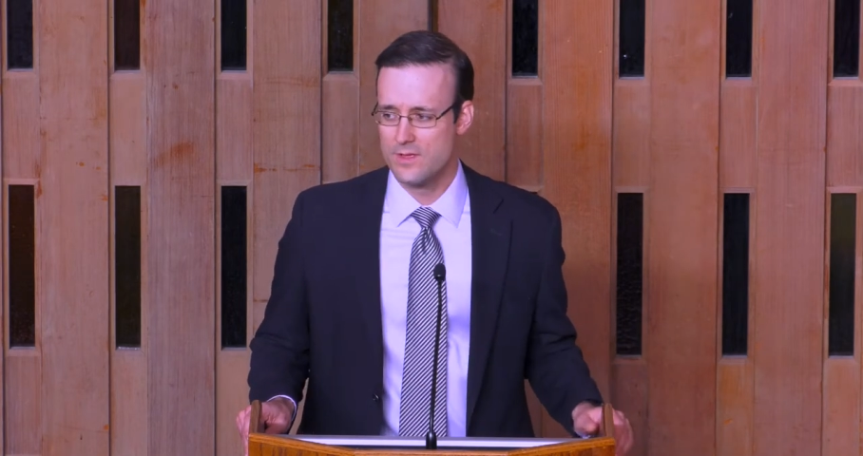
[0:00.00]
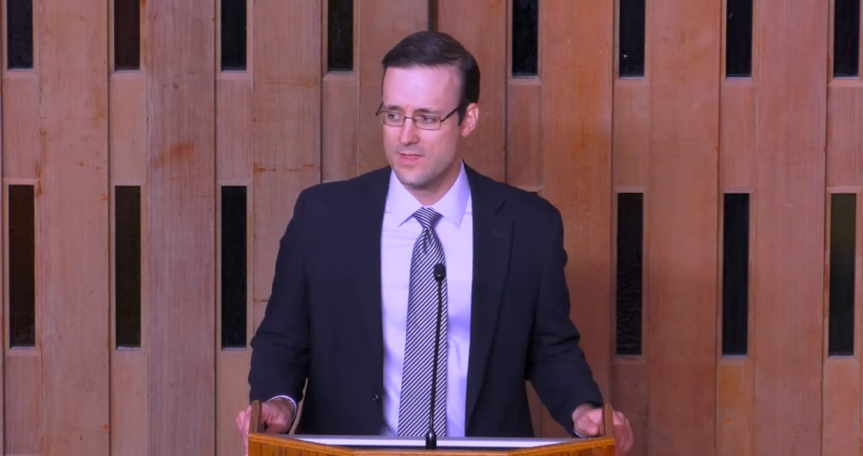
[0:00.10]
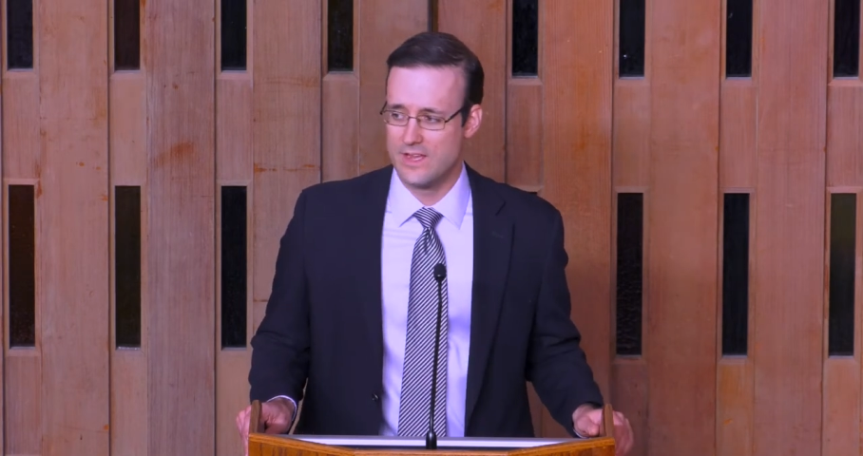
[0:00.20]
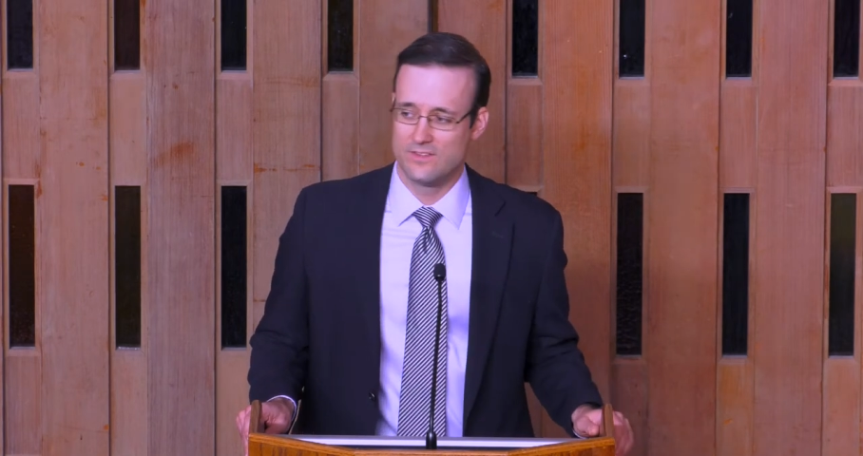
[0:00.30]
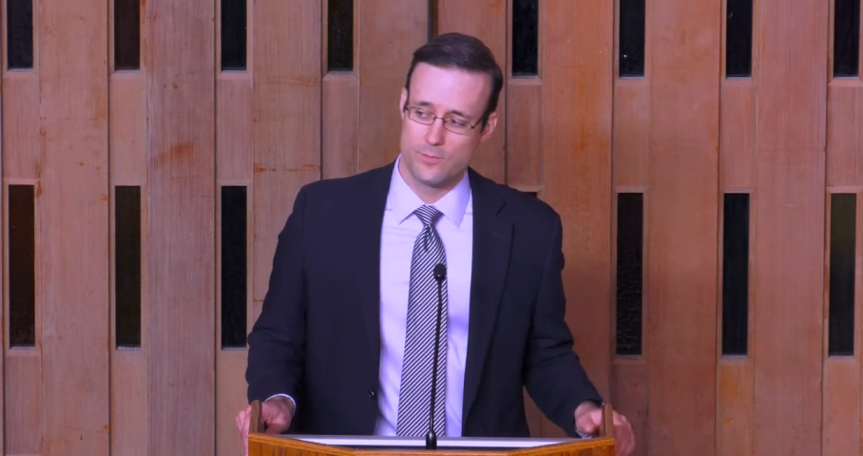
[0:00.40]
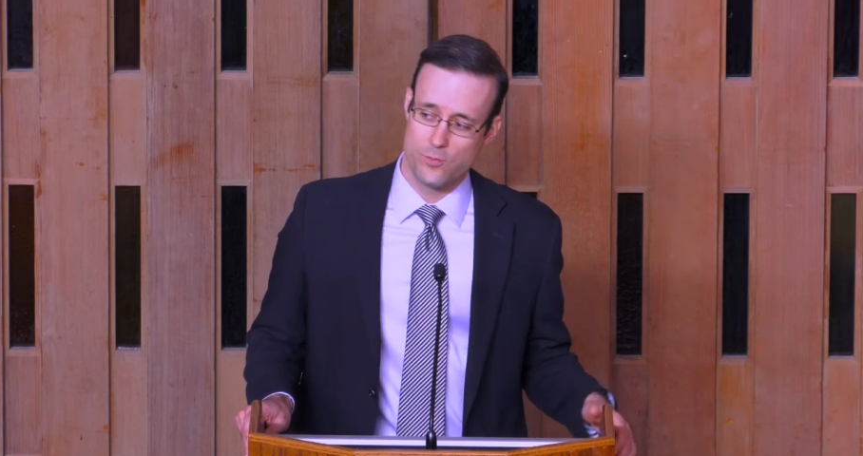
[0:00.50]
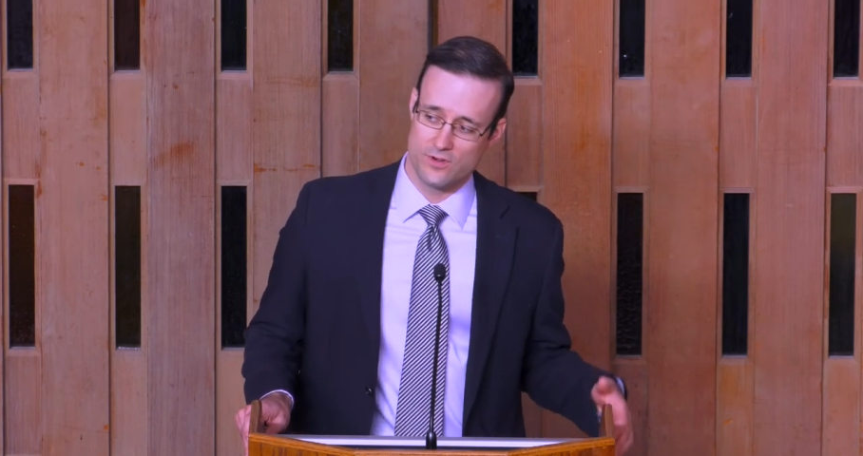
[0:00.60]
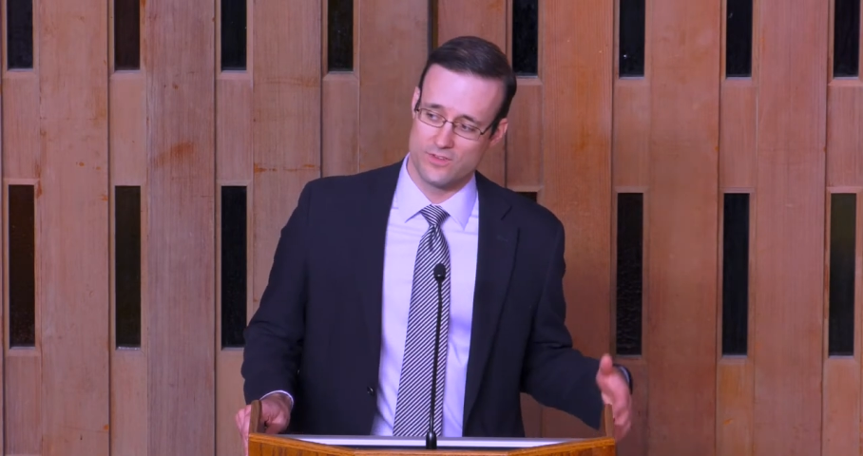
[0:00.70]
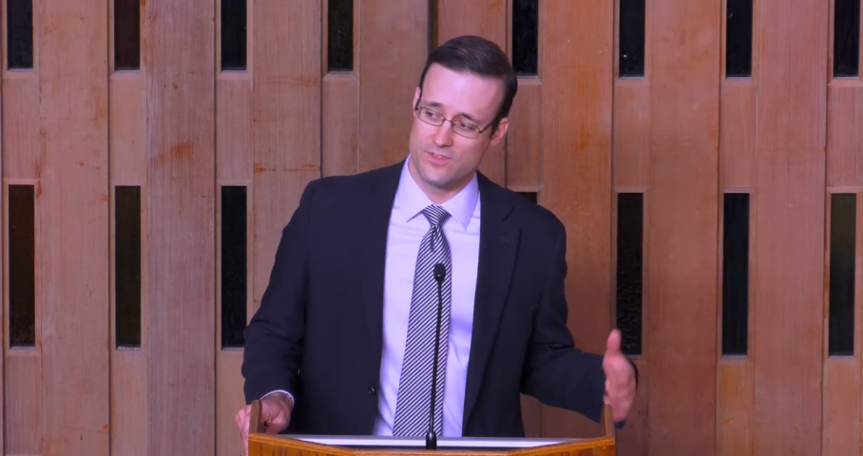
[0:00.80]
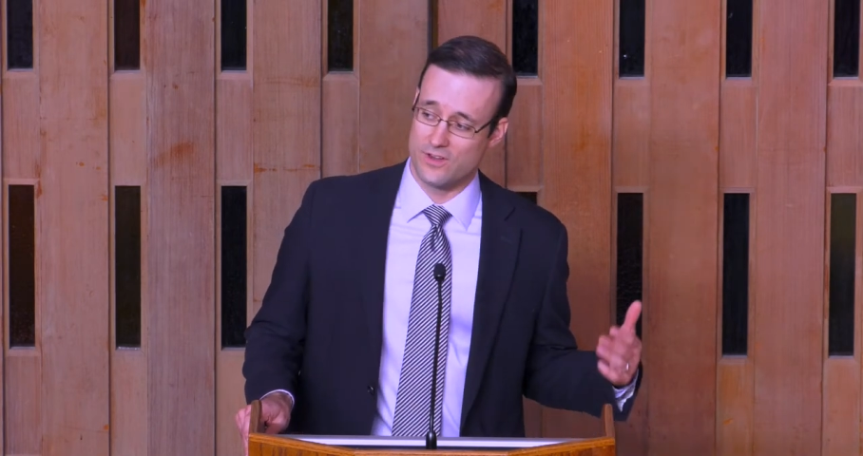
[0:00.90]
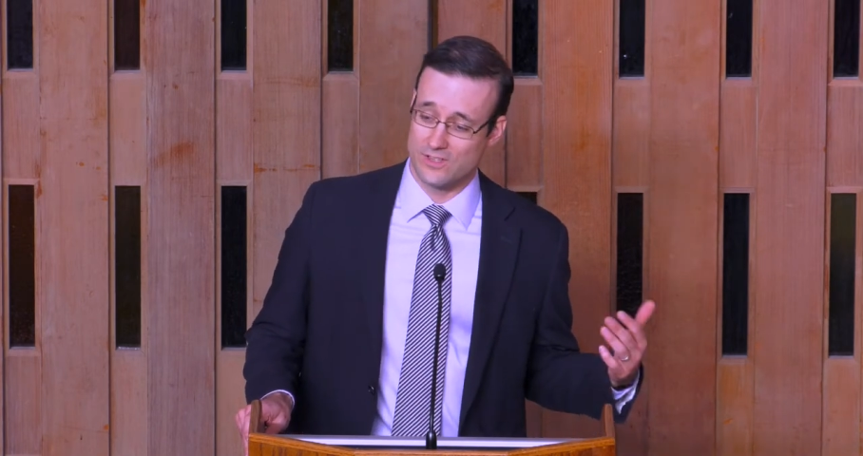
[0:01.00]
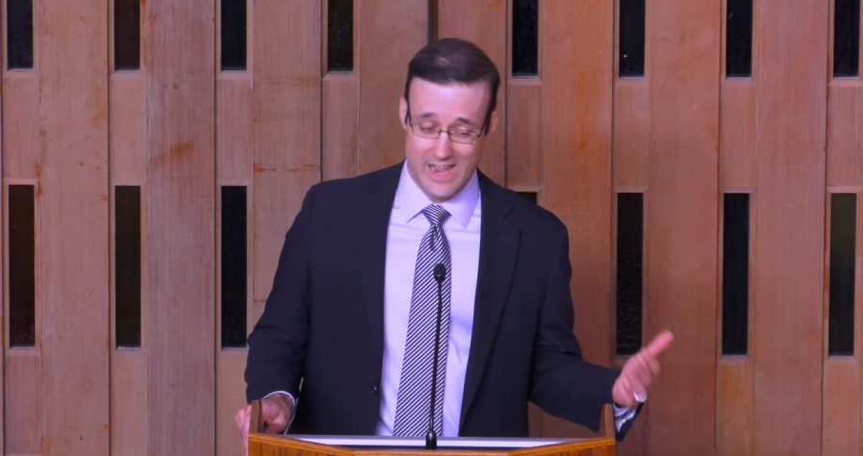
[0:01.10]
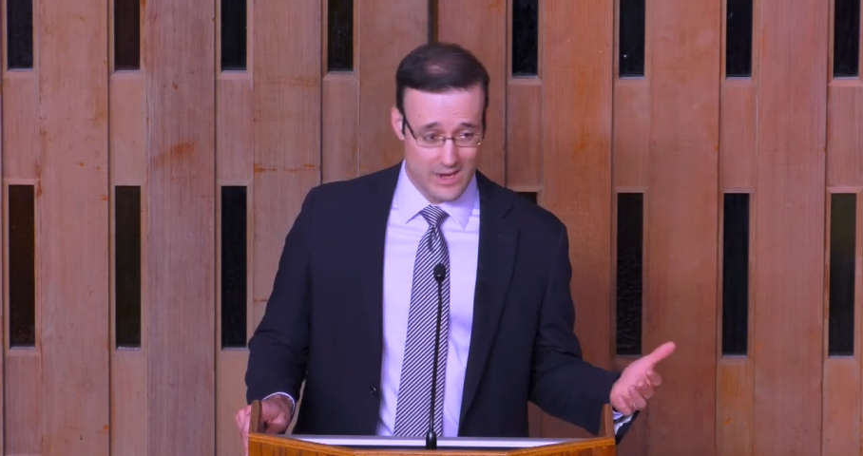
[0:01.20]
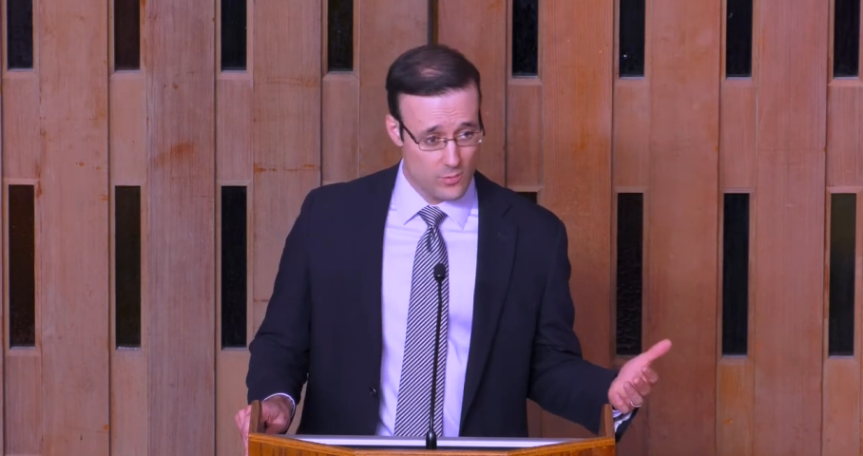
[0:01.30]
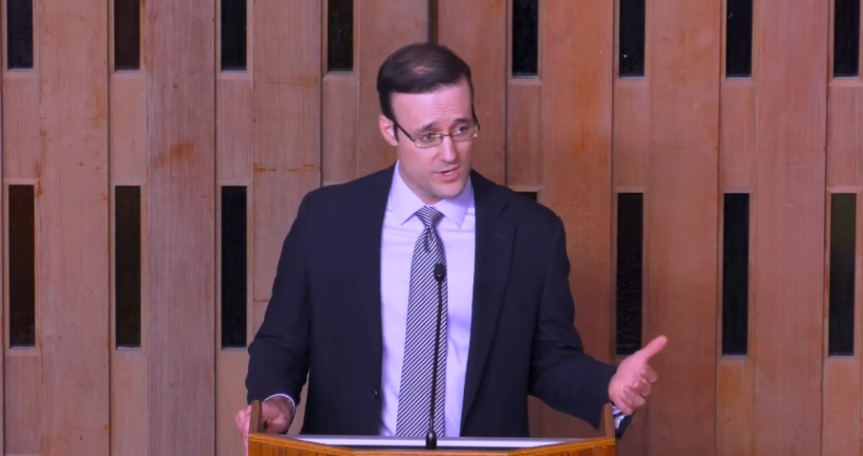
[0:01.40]
that supports their
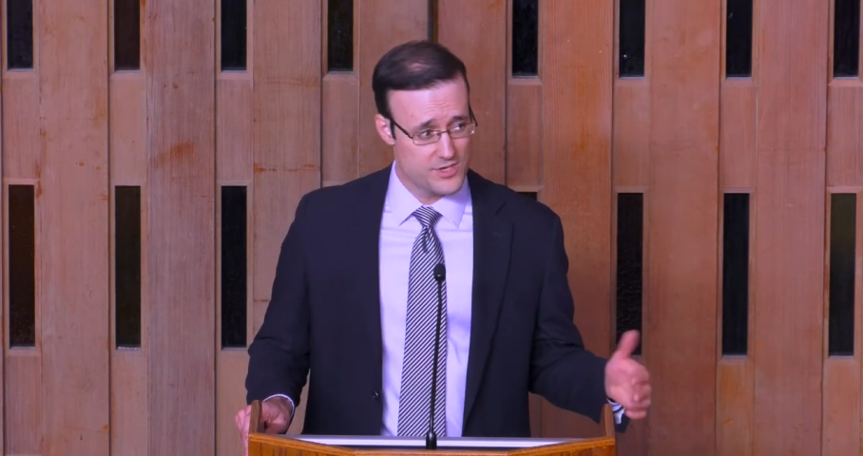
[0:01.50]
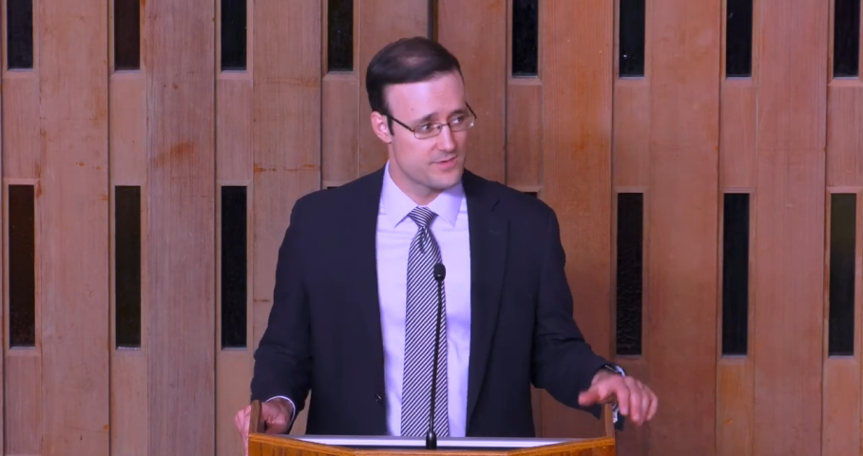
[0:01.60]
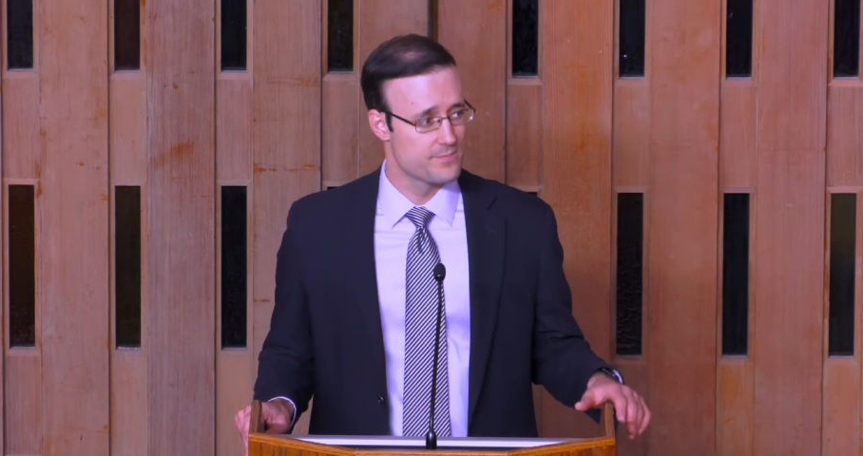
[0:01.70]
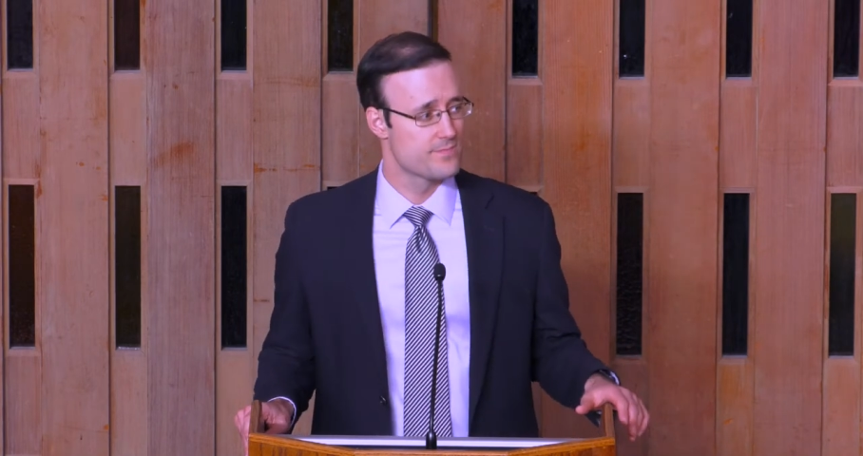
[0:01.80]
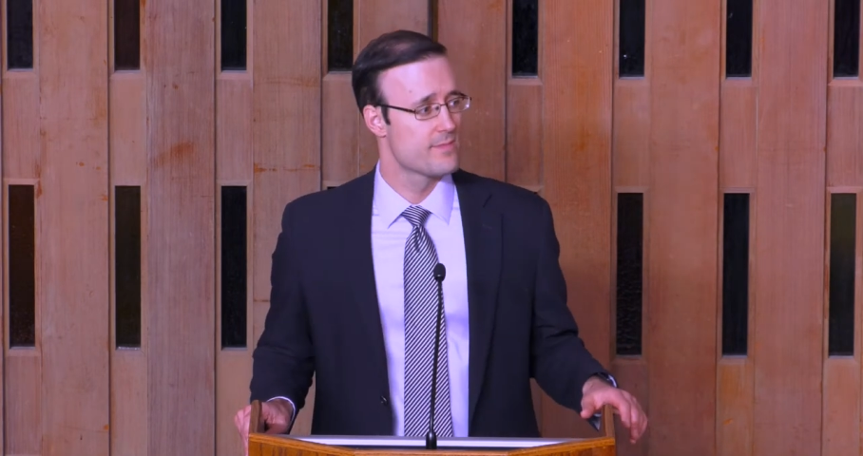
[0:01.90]
language,